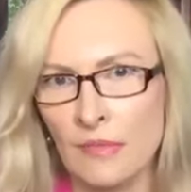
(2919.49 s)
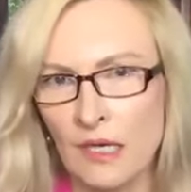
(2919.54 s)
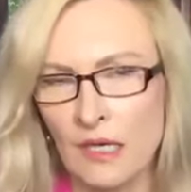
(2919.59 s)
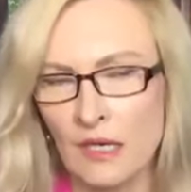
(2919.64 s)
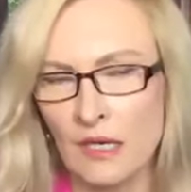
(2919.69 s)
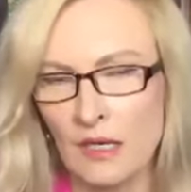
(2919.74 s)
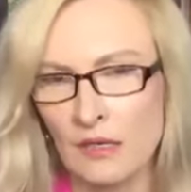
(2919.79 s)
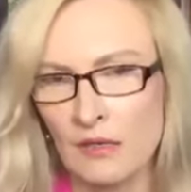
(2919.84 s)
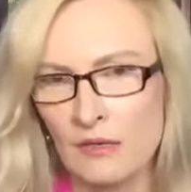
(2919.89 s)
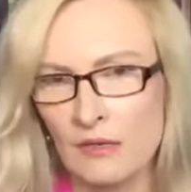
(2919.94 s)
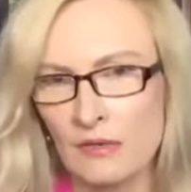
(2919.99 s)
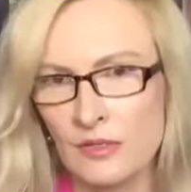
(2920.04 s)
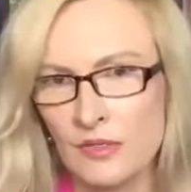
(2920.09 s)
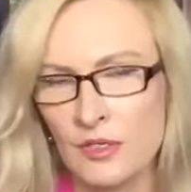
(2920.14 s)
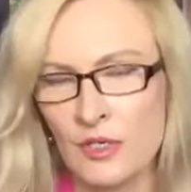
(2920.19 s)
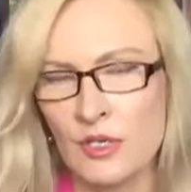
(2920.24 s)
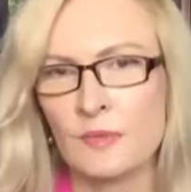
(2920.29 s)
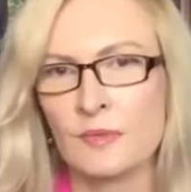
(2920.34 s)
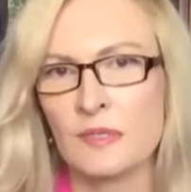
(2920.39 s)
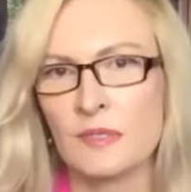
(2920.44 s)
uh,
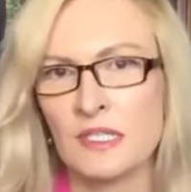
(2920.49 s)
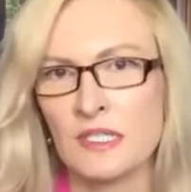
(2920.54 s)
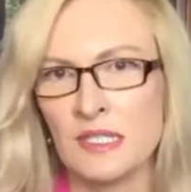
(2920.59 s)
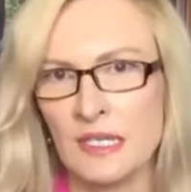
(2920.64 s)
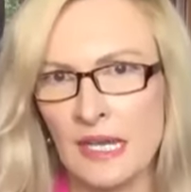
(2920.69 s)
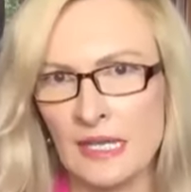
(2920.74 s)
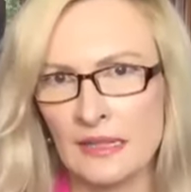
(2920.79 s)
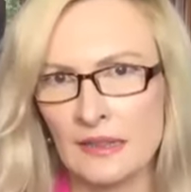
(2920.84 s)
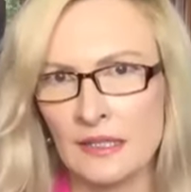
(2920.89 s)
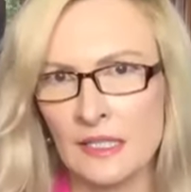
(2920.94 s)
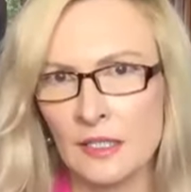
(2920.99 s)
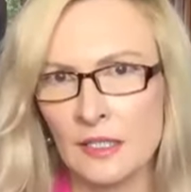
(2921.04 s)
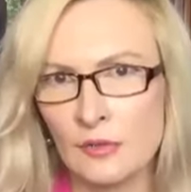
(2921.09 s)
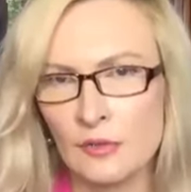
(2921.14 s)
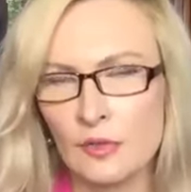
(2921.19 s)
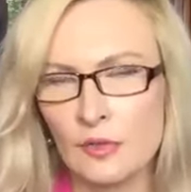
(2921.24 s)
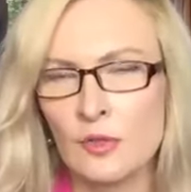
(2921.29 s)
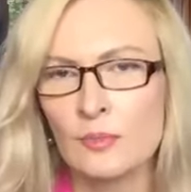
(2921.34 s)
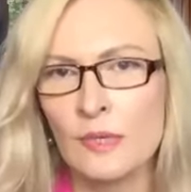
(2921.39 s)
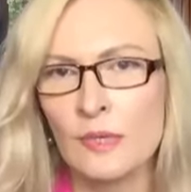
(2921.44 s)
Serbs as an ethnic
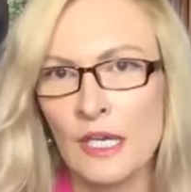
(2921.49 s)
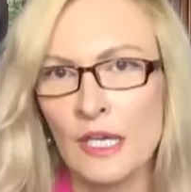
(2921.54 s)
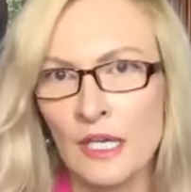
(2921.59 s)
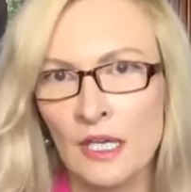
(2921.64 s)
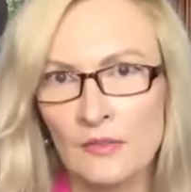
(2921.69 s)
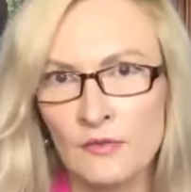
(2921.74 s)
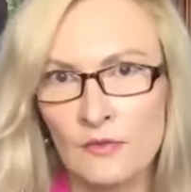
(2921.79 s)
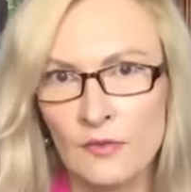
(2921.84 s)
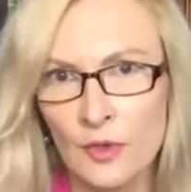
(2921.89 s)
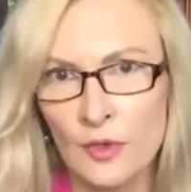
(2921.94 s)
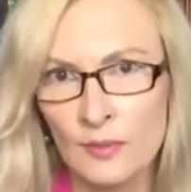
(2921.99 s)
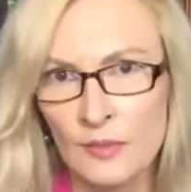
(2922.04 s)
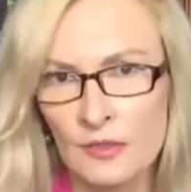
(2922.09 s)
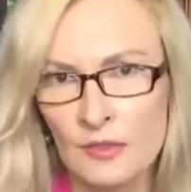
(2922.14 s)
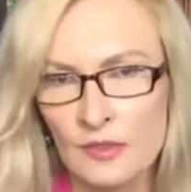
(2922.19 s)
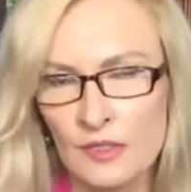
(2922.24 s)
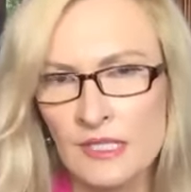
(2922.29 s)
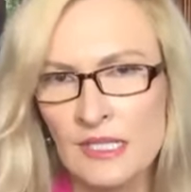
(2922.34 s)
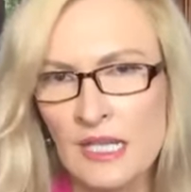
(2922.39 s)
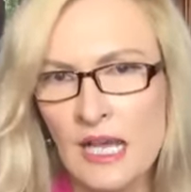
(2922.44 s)
group in former
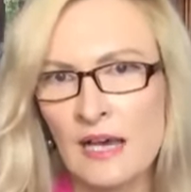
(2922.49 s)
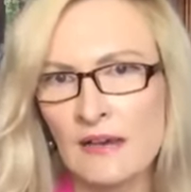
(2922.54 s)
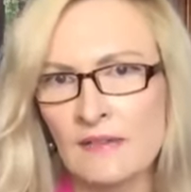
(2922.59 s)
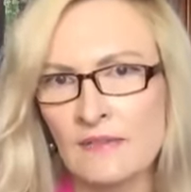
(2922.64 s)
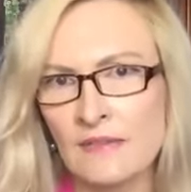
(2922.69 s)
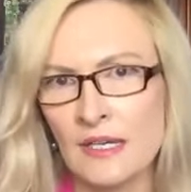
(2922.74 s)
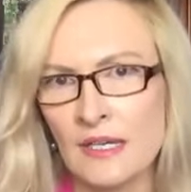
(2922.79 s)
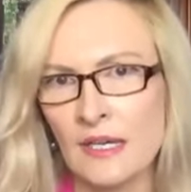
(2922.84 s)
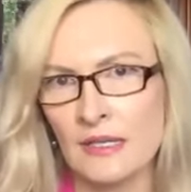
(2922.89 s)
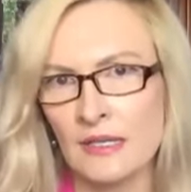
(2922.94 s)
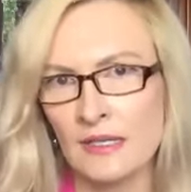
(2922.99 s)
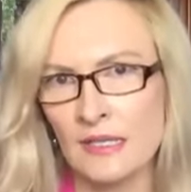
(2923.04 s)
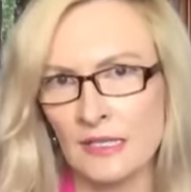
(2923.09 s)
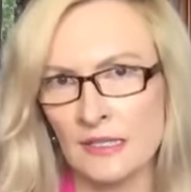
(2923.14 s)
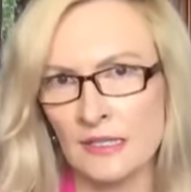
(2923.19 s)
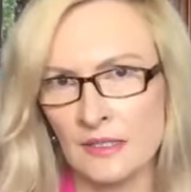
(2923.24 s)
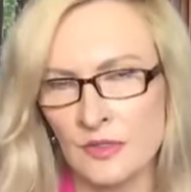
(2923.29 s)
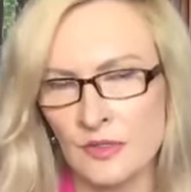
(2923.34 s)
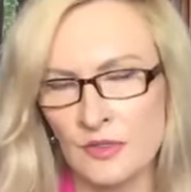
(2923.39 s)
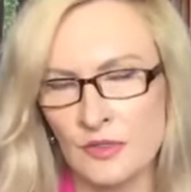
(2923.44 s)
Yugoslavia and then
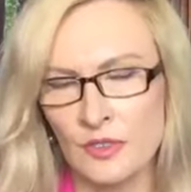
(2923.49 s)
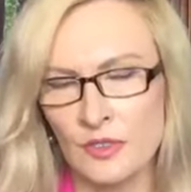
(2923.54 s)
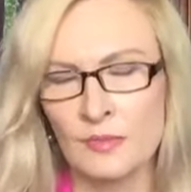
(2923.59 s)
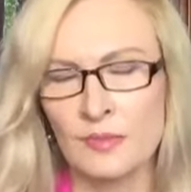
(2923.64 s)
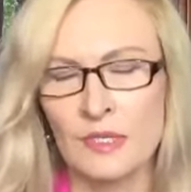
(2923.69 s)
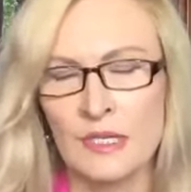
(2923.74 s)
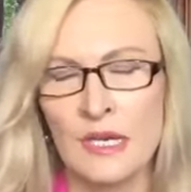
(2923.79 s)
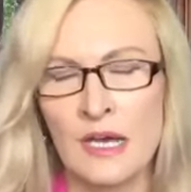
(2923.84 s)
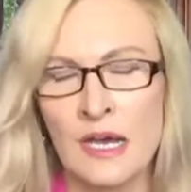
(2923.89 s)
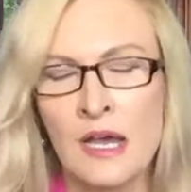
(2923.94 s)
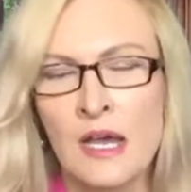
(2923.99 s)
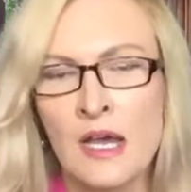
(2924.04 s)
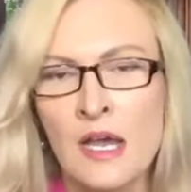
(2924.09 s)
in Serbia